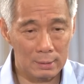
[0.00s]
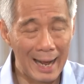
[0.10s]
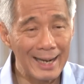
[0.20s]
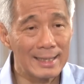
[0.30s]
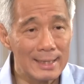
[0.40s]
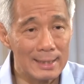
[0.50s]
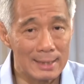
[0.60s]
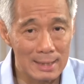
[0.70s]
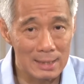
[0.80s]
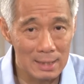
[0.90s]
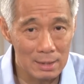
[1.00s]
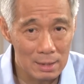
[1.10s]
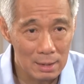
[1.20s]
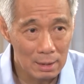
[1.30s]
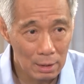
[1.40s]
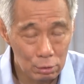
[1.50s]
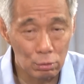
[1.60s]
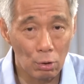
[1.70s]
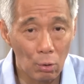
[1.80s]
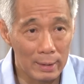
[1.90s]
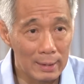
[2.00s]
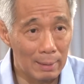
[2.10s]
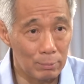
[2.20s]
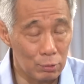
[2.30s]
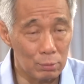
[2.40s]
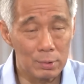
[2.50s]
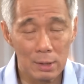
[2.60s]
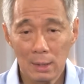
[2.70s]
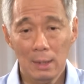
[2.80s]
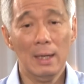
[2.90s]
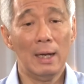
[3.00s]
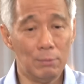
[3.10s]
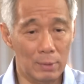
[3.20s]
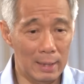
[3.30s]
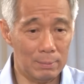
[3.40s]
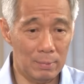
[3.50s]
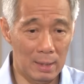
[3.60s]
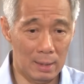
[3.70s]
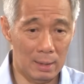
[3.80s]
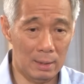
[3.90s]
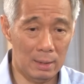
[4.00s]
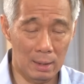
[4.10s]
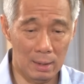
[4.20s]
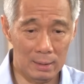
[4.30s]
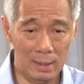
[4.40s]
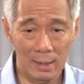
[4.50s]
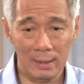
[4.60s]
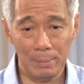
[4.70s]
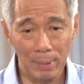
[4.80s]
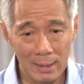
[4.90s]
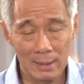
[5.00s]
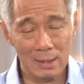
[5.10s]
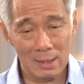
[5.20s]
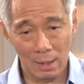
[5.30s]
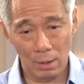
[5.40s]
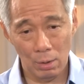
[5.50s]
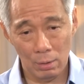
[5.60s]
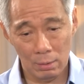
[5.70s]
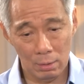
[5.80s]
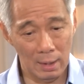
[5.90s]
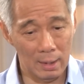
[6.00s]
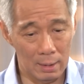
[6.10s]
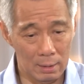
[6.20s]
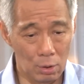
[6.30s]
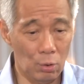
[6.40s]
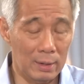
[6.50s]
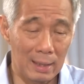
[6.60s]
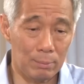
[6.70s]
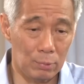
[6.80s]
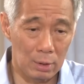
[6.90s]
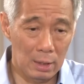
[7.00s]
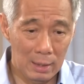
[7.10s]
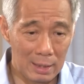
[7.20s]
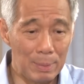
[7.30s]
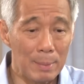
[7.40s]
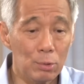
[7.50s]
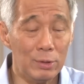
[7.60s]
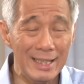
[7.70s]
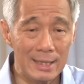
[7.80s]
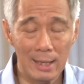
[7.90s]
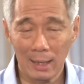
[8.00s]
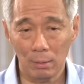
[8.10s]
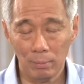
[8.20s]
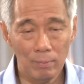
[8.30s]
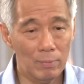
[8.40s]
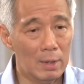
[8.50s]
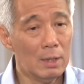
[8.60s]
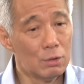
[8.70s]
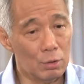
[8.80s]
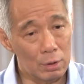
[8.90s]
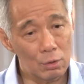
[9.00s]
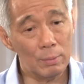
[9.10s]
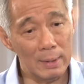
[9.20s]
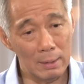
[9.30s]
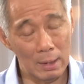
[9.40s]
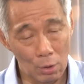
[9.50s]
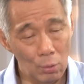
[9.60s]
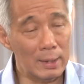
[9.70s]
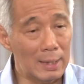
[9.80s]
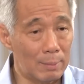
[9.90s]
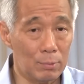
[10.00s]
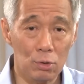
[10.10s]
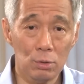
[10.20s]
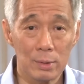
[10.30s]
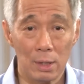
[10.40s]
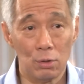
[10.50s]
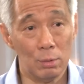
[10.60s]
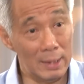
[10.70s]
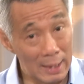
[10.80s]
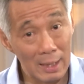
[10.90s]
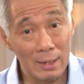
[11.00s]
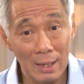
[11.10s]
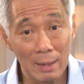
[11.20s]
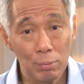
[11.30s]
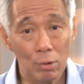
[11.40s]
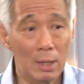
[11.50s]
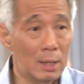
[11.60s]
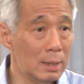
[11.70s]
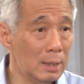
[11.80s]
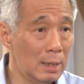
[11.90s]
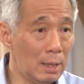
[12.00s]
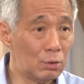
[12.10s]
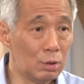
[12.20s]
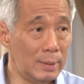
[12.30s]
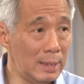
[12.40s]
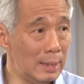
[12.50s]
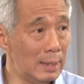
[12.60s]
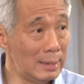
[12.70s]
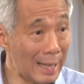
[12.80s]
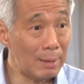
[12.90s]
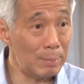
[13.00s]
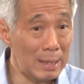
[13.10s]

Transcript: targeted assistance to low income groups. And we had the dependents, the low income, the people who needed help. So it could be the low income groups, it could be the elderly poor, it could be young